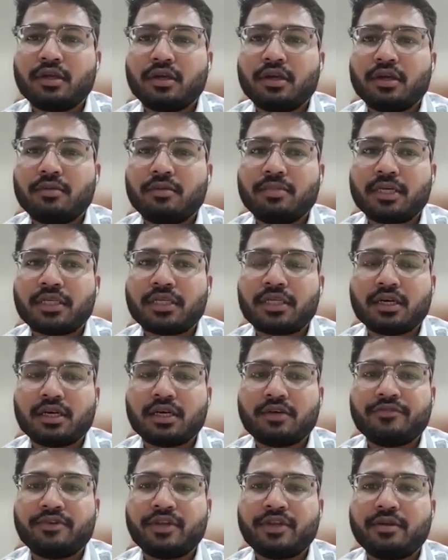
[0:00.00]
But
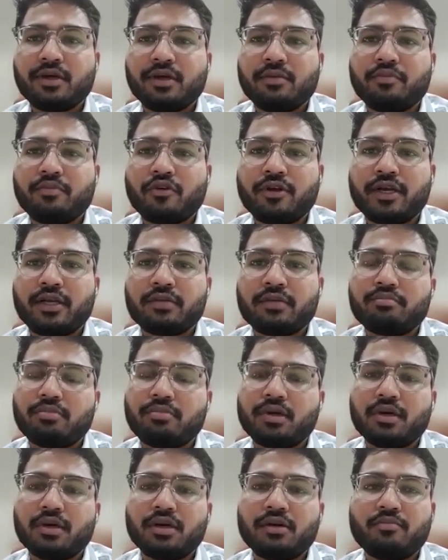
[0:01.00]
will provide
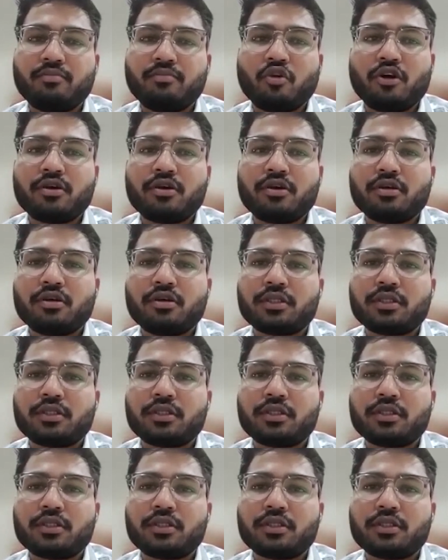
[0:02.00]
broad